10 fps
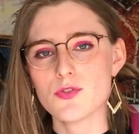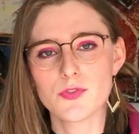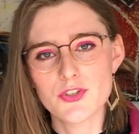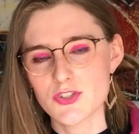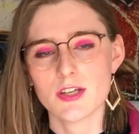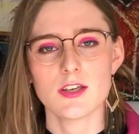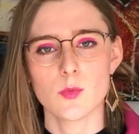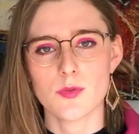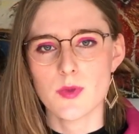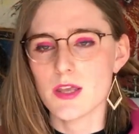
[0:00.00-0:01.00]
for sticking
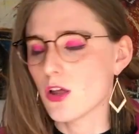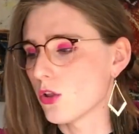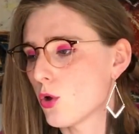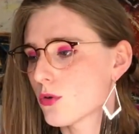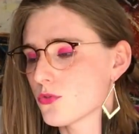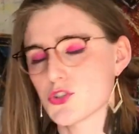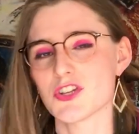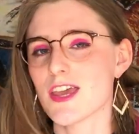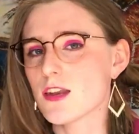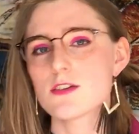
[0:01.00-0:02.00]
with me along for
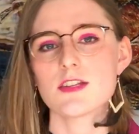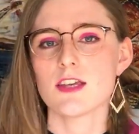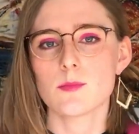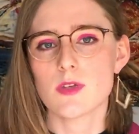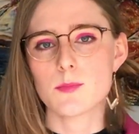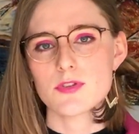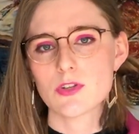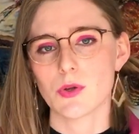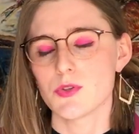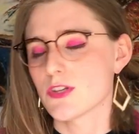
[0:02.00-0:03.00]
10 DM
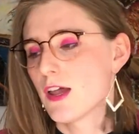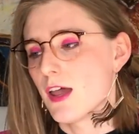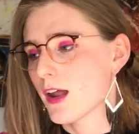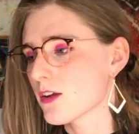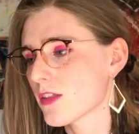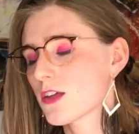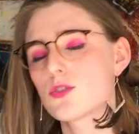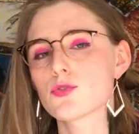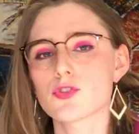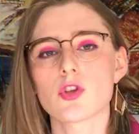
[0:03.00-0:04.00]
episodes, and thank you
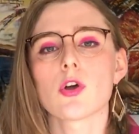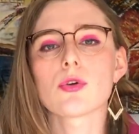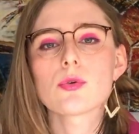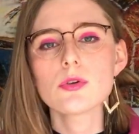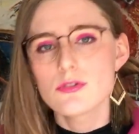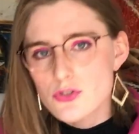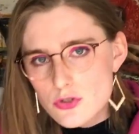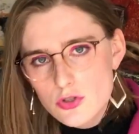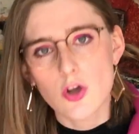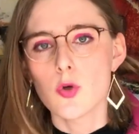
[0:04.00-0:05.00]
so,
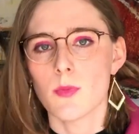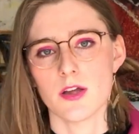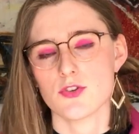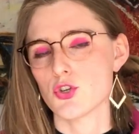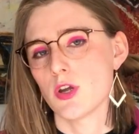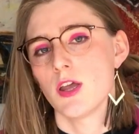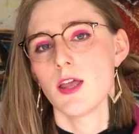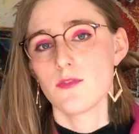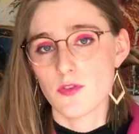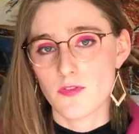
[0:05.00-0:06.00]
so much
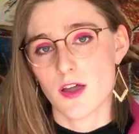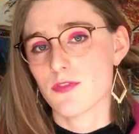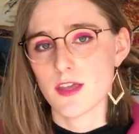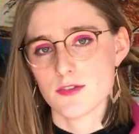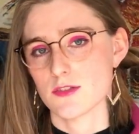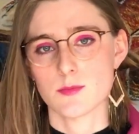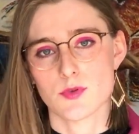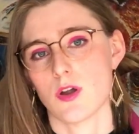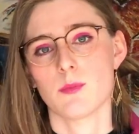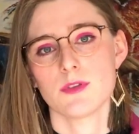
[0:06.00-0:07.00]
for 5,000
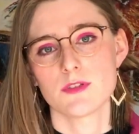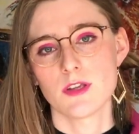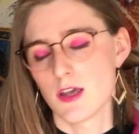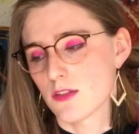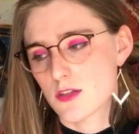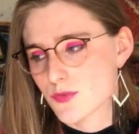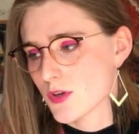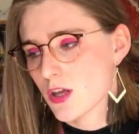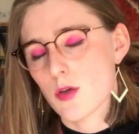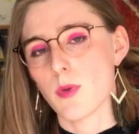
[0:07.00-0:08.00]
subscribers. This
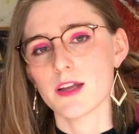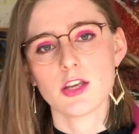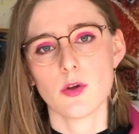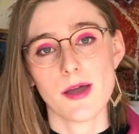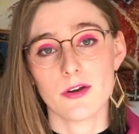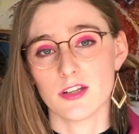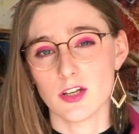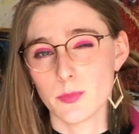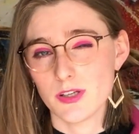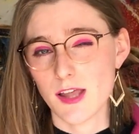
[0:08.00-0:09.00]
video might go out a little
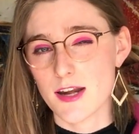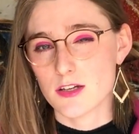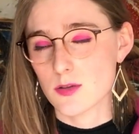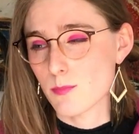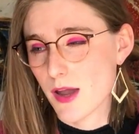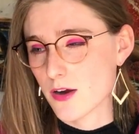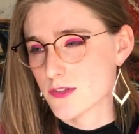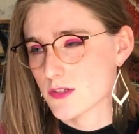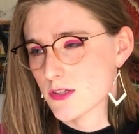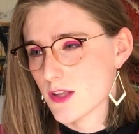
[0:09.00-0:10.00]
bit late in
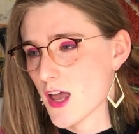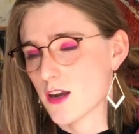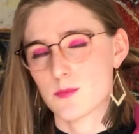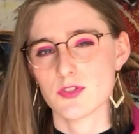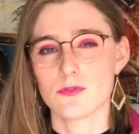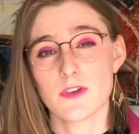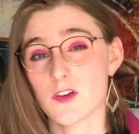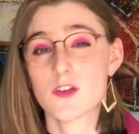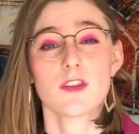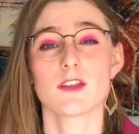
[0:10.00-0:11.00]
comparison to that. I'm still
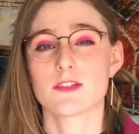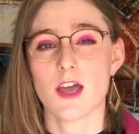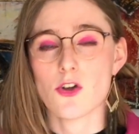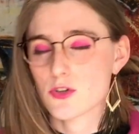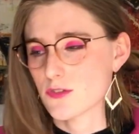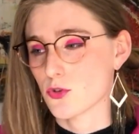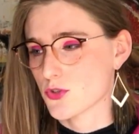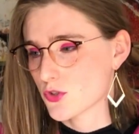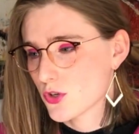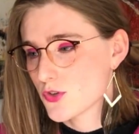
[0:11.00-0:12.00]
figuring things out because I've got
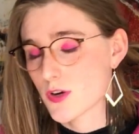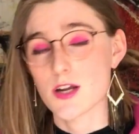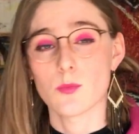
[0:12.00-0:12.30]
surgery and